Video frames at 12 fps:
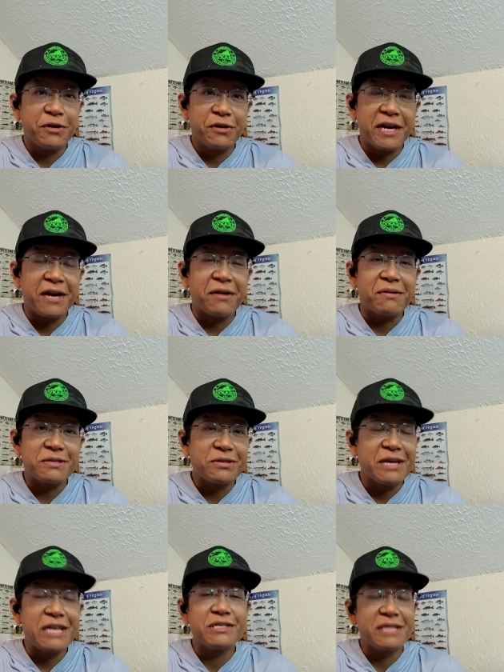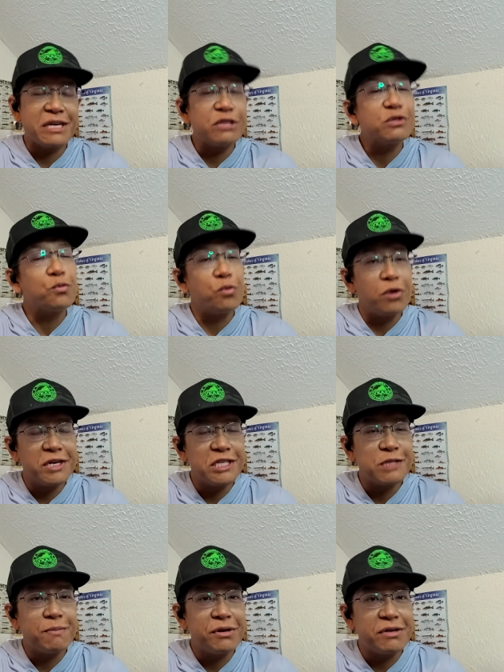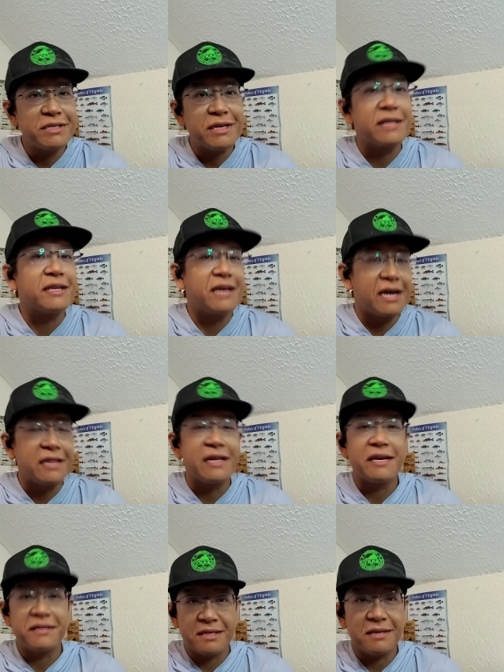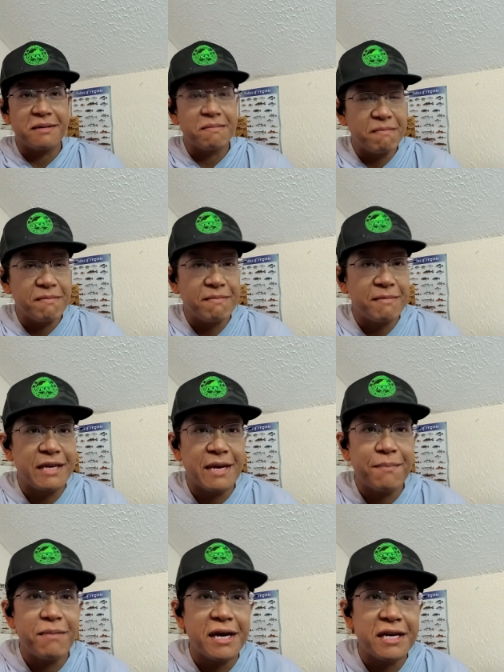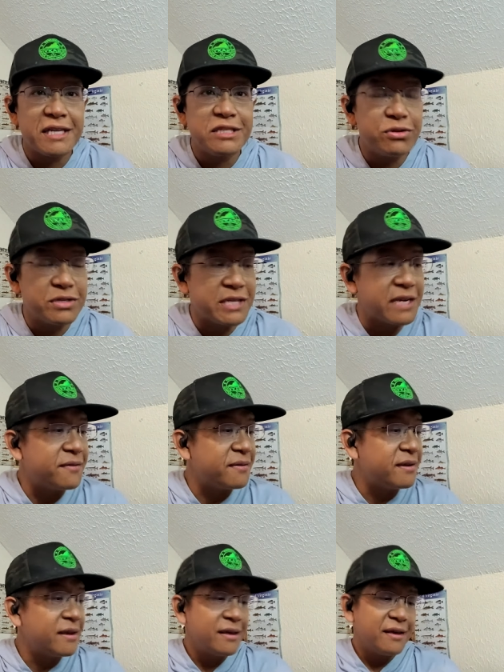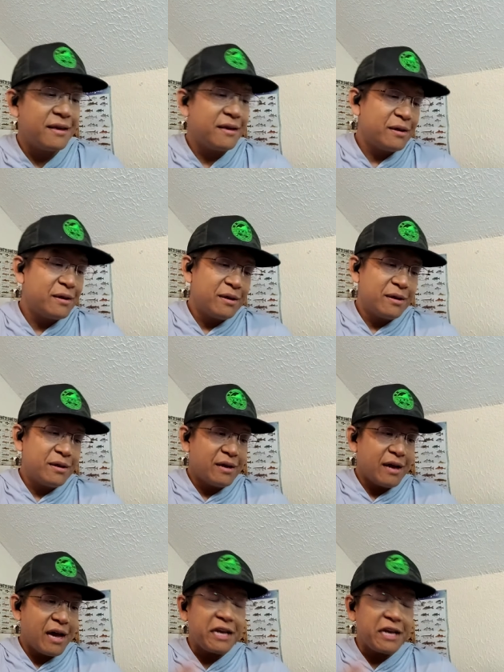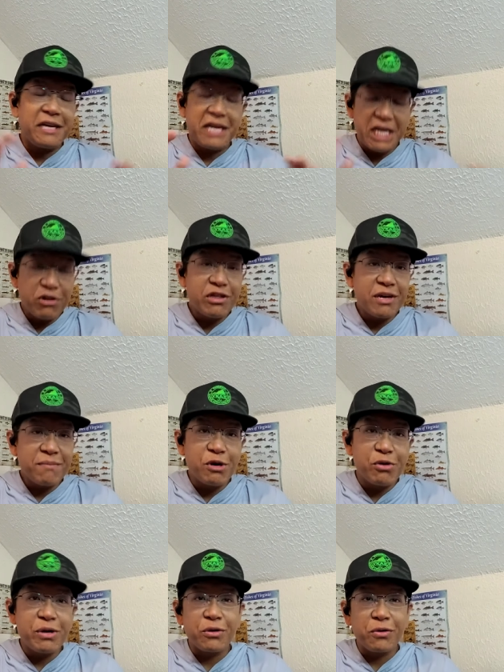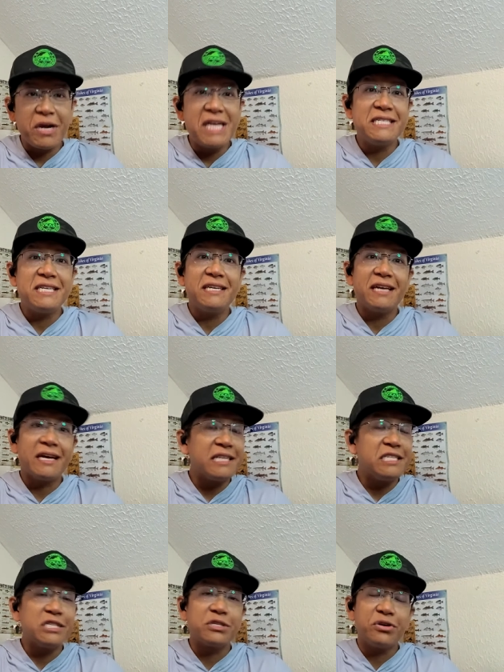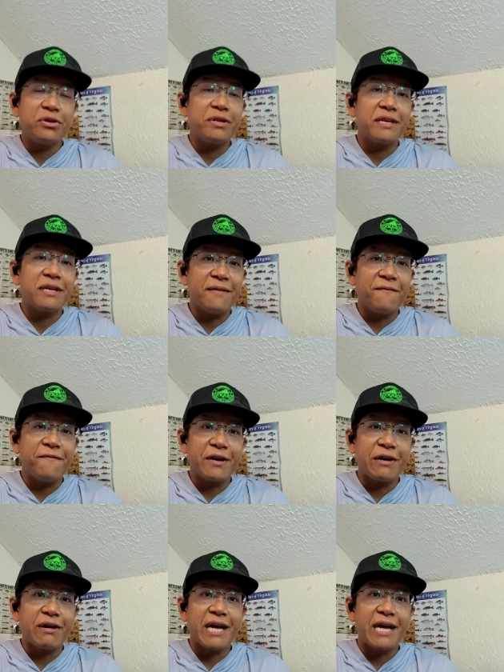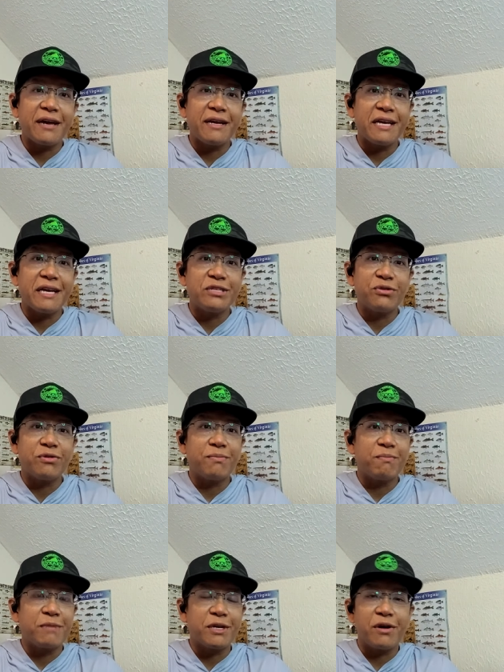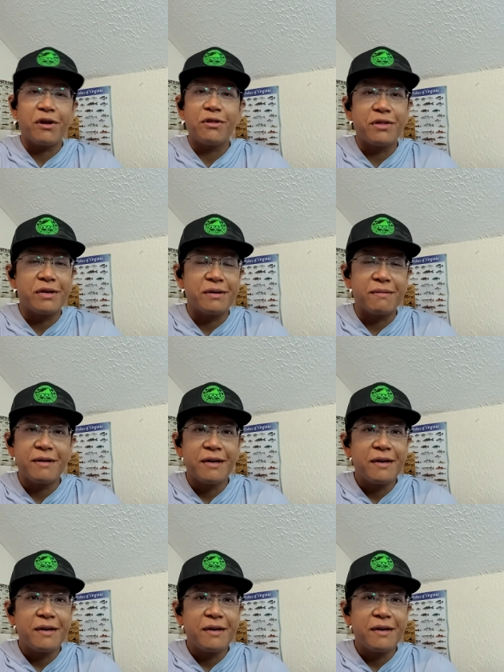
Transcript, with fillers: it out. So that that was one experience that I'd kind of like to get back into, because I could I could hear them going crazy, and I just couldn't figure out how to get to them, you know, other than